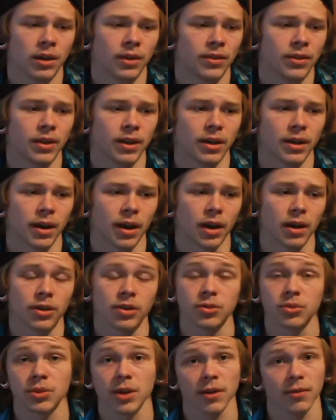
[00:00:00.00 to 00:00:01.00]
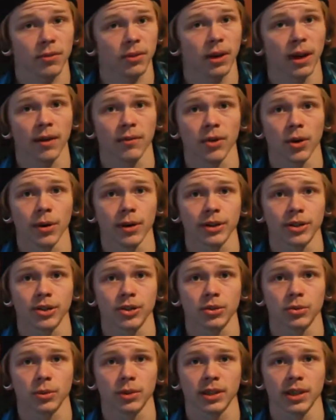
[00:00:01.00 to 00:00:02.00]
then you'll definitely have no
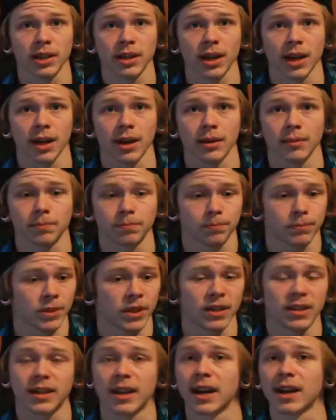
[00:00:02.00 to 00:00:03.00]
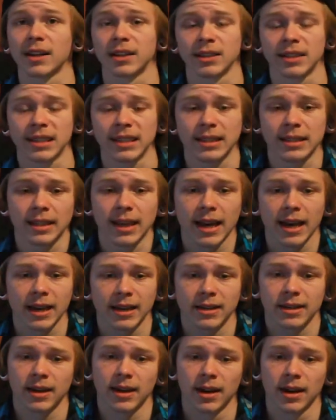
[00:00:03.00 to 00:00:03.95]
issues with it, and I can guarantee that.